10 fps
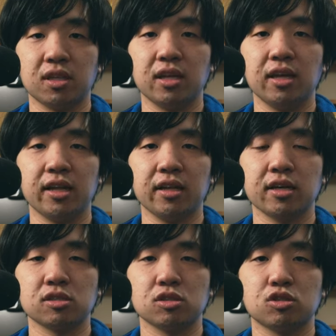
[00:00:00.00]
the
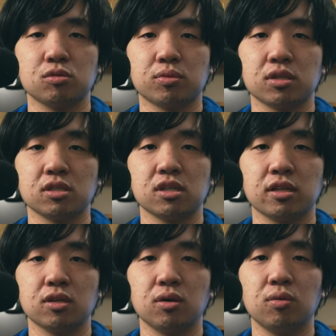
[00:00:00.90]
NES and Super
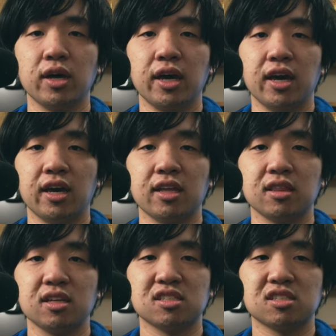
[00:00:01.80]
Nintendo in
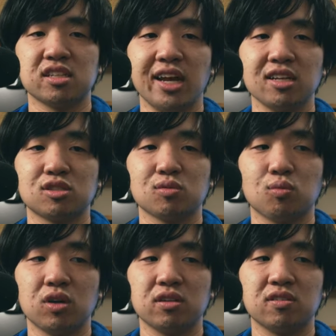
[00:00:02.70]
the States.
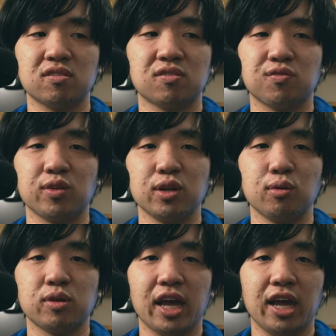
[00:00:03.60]
Would
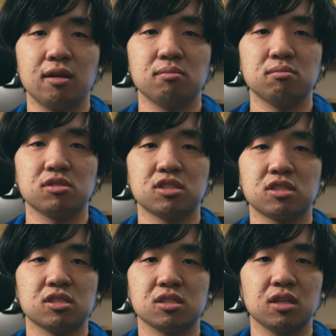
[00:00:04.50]
video
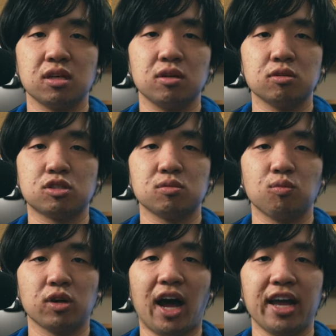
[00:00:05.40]
games
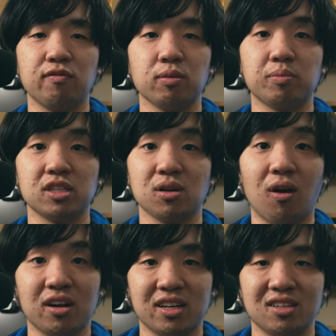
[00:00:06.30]
would I even be
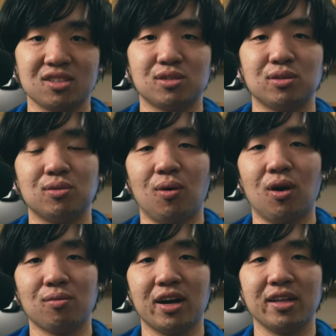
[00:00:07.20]
talking to you
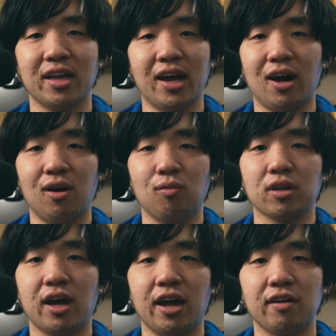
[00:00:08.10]
all right now?
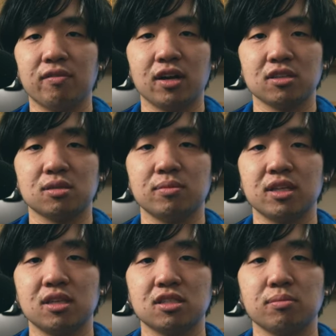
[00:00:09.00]
Would I have gotten to
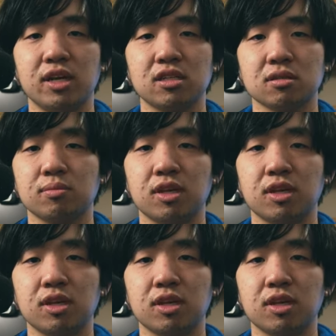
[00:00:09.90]
meet these amazing